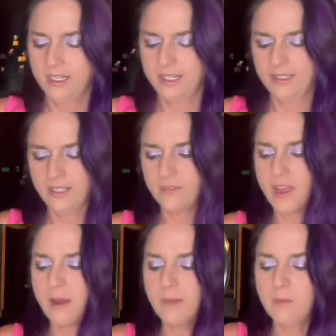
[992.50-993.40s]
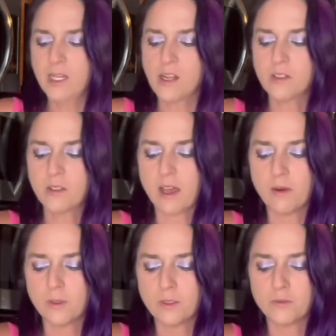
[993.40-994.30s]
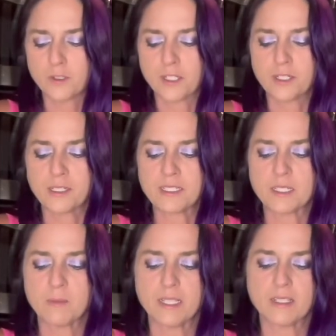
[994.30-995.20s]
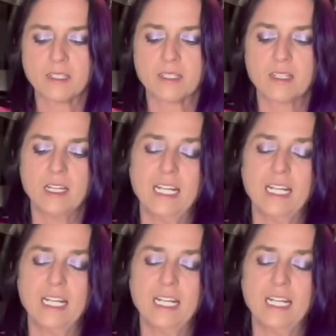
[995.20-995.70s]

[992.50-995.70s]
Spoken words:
I love that. Maybe I'll do that one for Christmas.